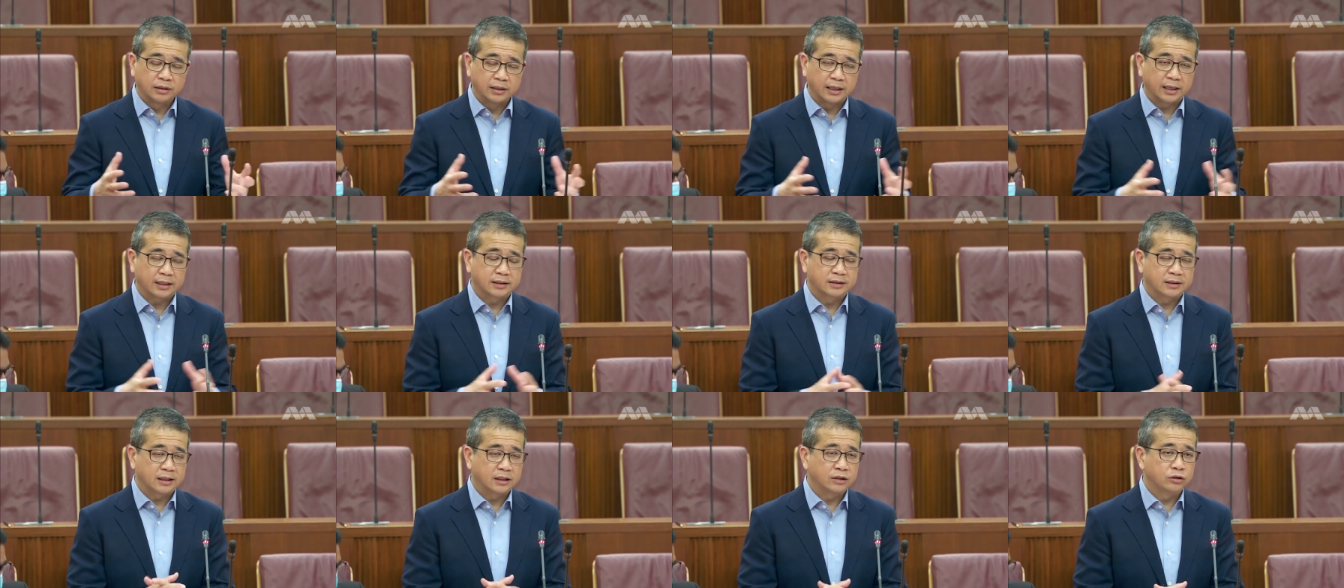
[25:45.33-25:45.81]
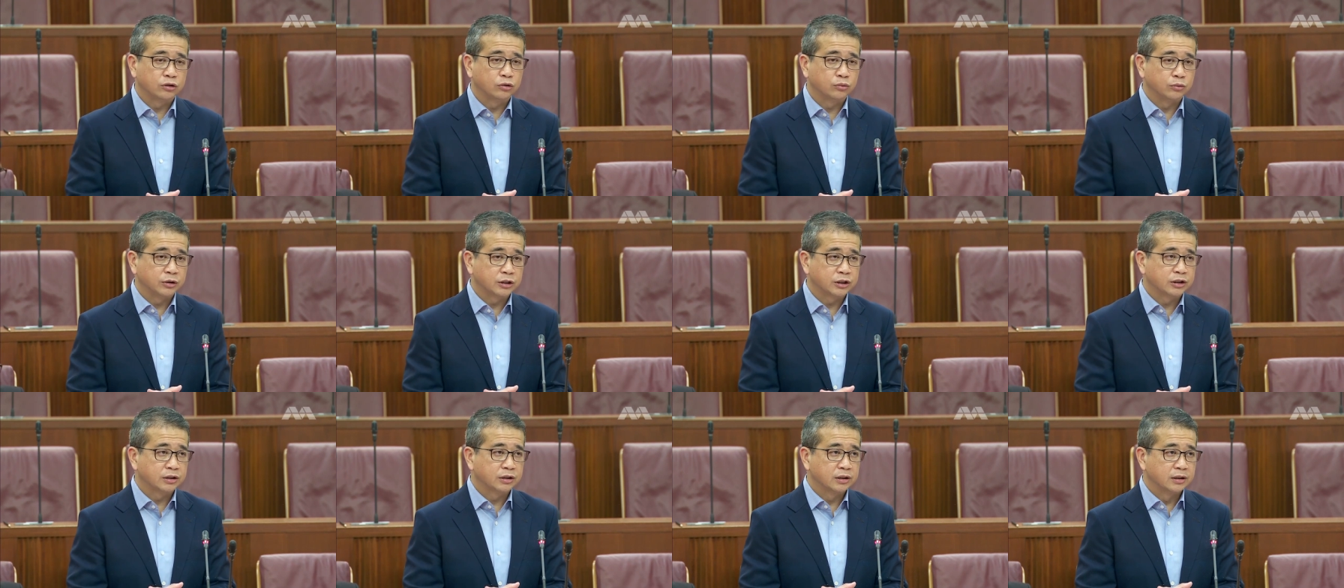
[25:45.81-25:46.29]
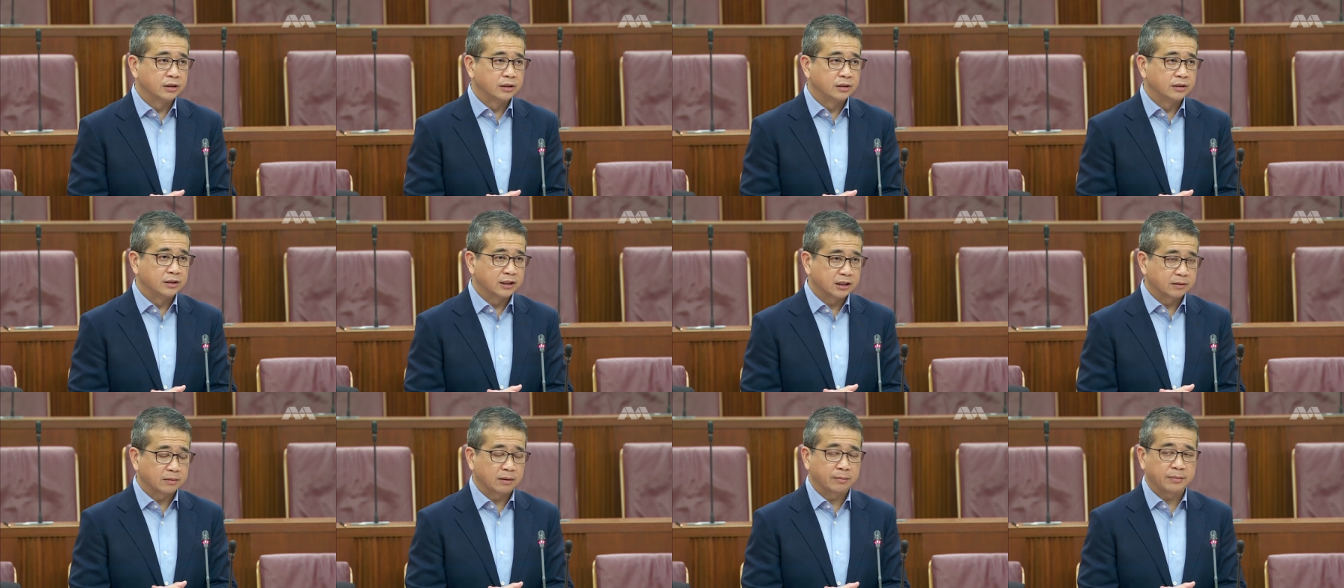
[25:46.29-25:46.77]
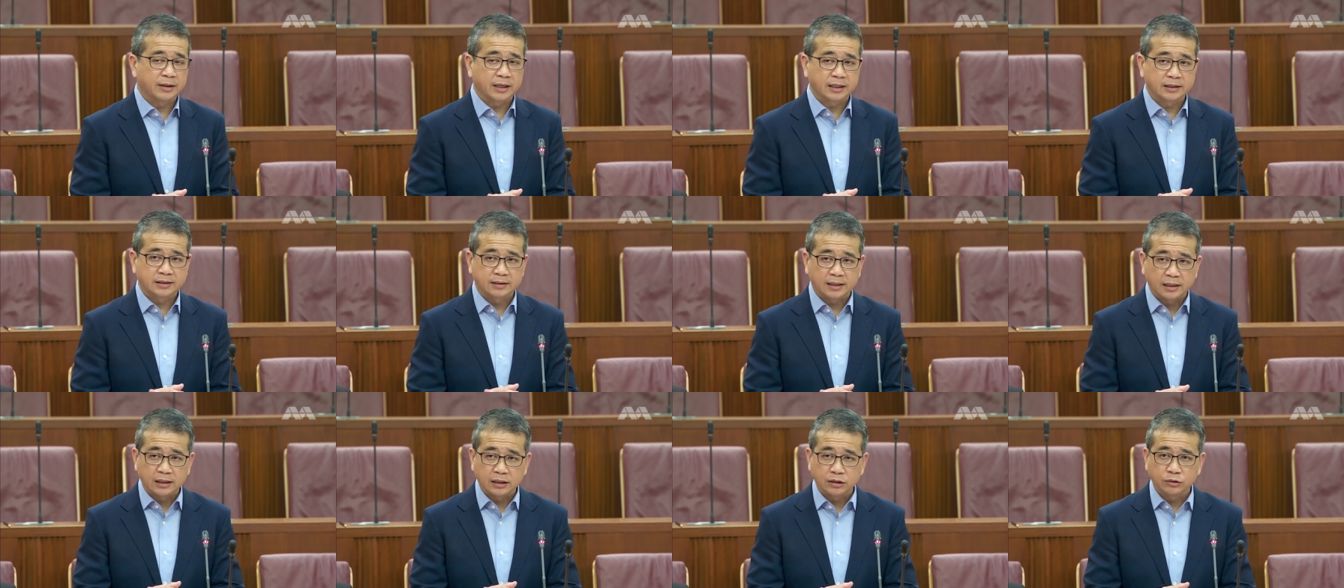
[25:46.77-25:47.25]
the extent to which this might be
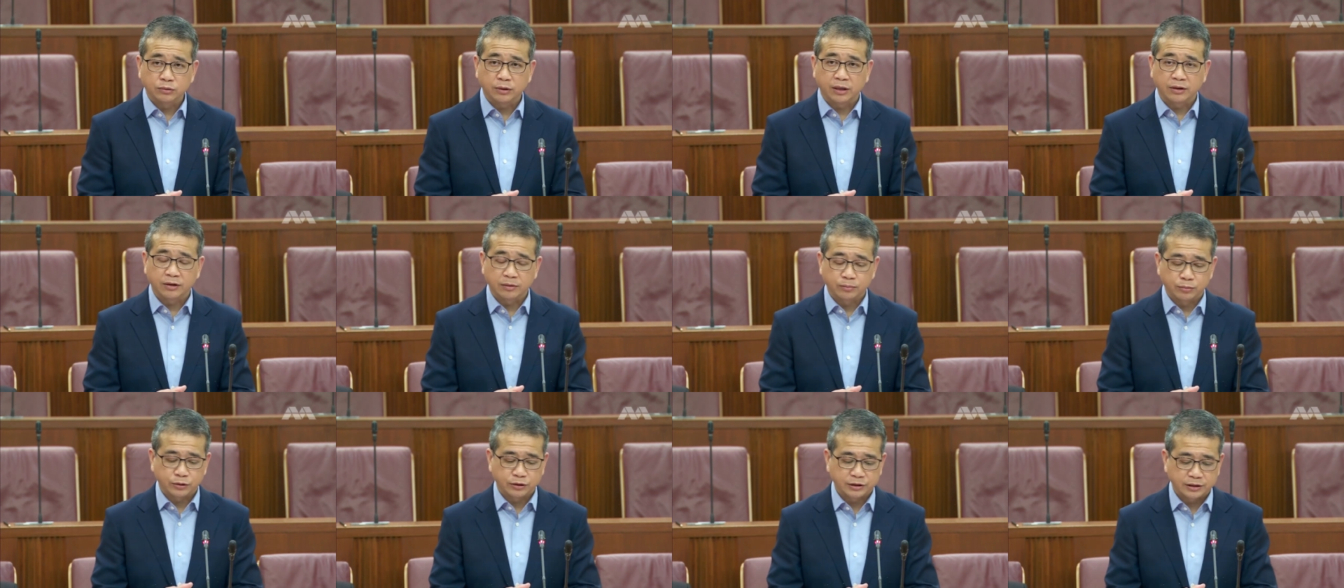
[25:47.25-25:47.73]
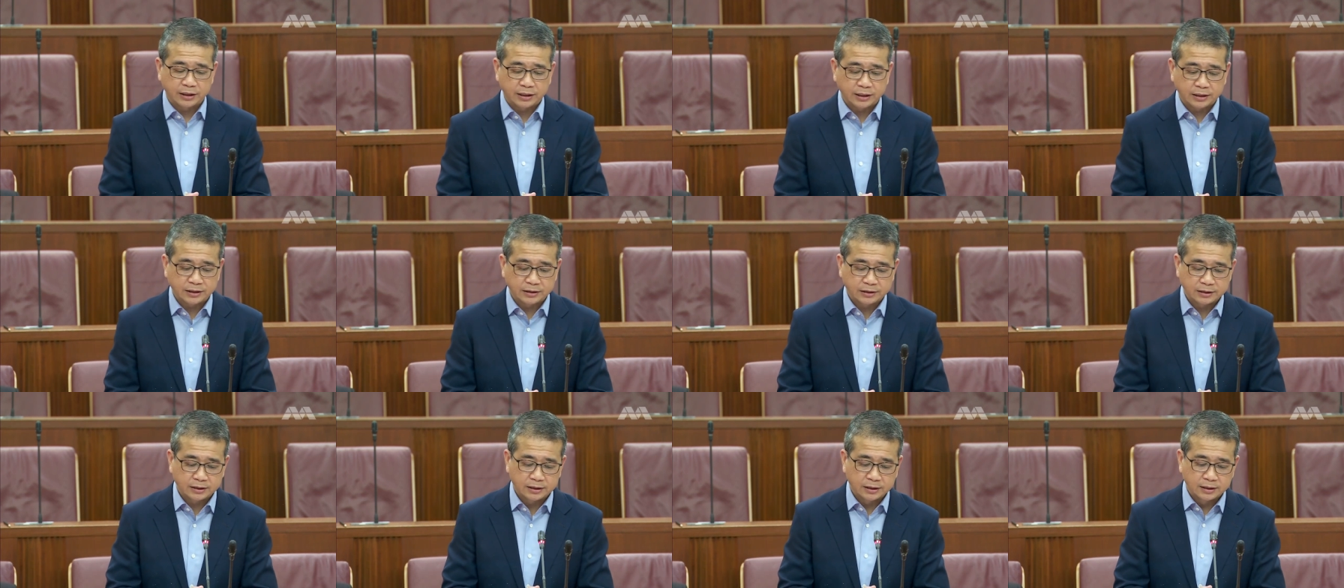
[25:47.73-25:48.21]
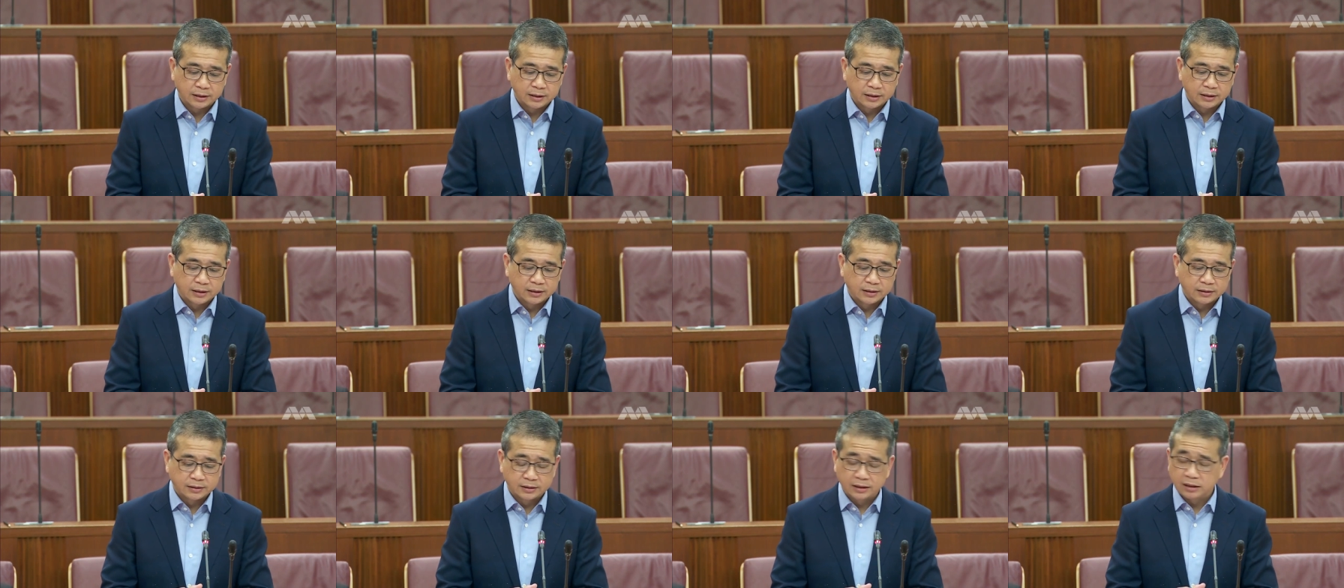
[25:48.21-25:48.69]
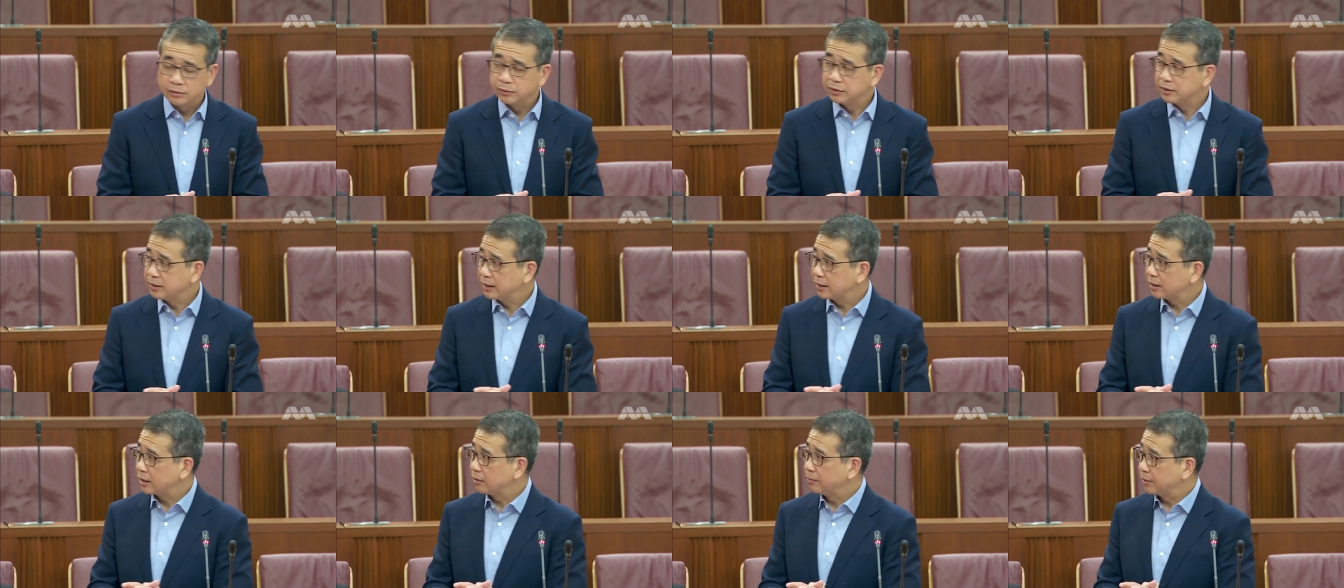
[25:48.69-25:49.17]
extended to other proceedings. So
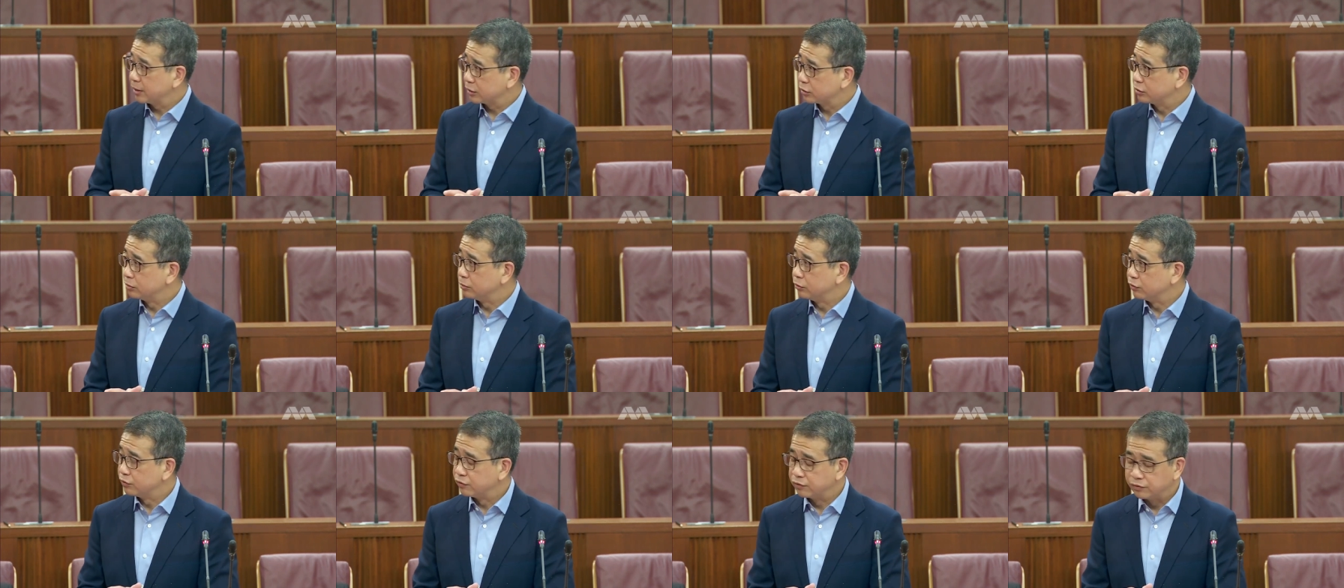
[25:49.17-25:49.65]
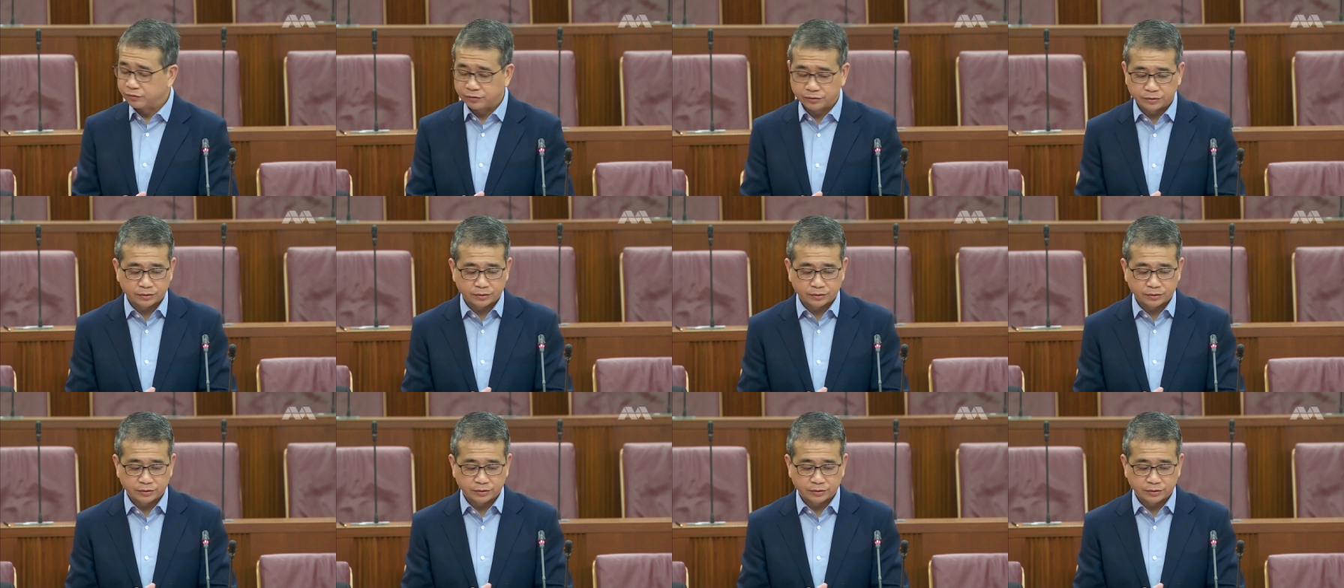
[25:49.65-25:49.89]
with that, I beg to move.